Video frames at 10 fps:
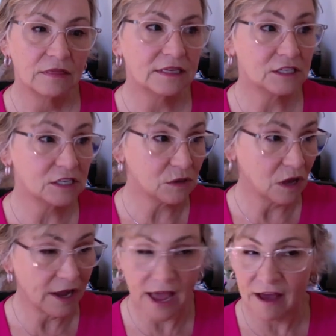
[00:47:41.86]
this is,
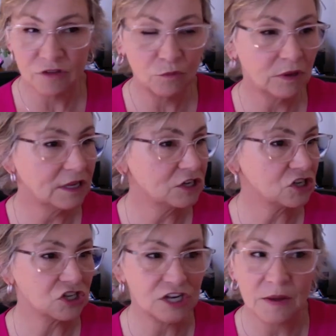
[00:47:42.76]
I have the
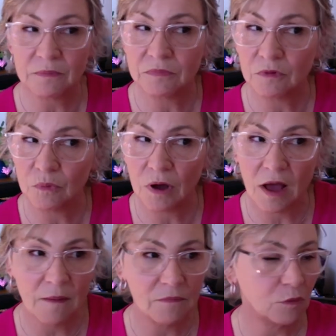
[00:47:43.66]
relationship.
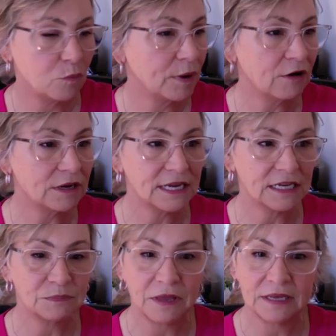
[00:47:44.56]
The where it
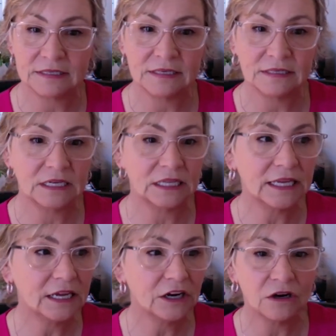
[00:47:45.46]
takes place is
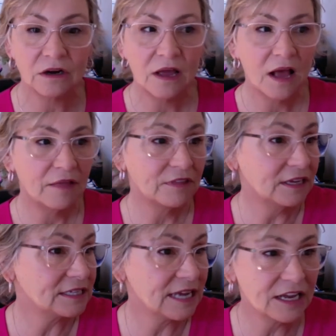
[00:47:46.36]
clear. The
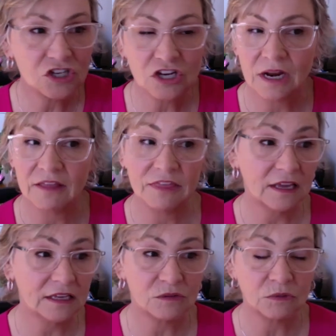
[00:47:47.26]
intention, I
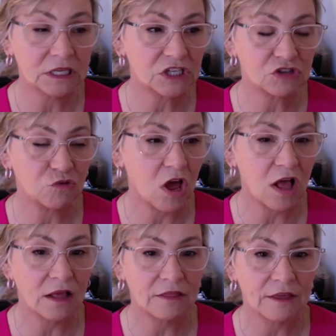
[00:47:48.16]
think, is really
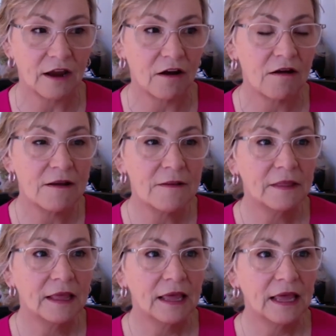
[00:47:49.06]
strong there.
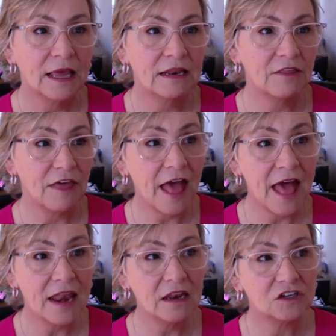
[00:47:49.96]
And
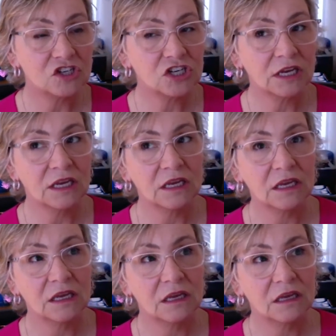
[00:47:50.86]
then
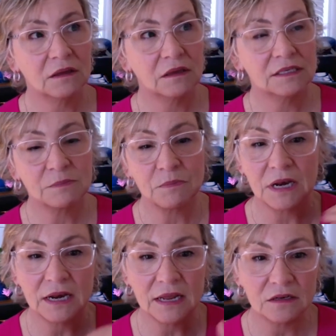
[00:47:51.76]
she
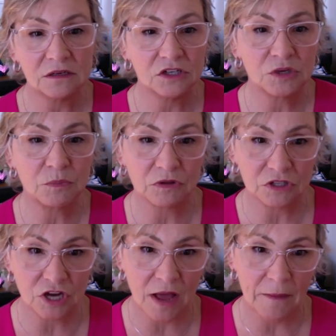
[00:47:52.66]
submitted it and she booked
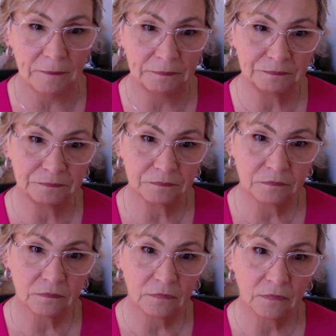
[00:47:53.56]
the job.
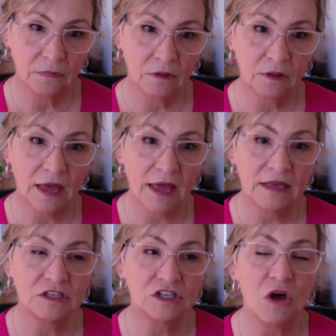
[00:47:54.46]

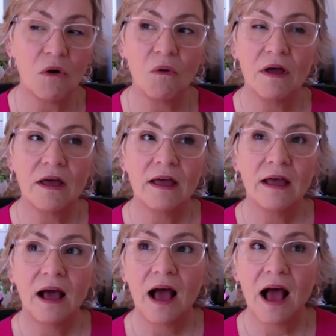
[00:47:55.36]
Okay. So
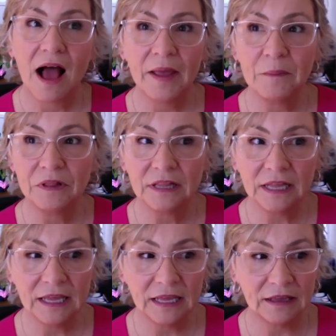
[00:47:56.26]
I
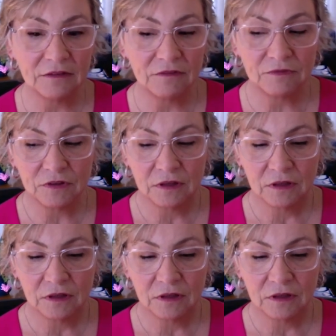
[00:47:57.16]
believe,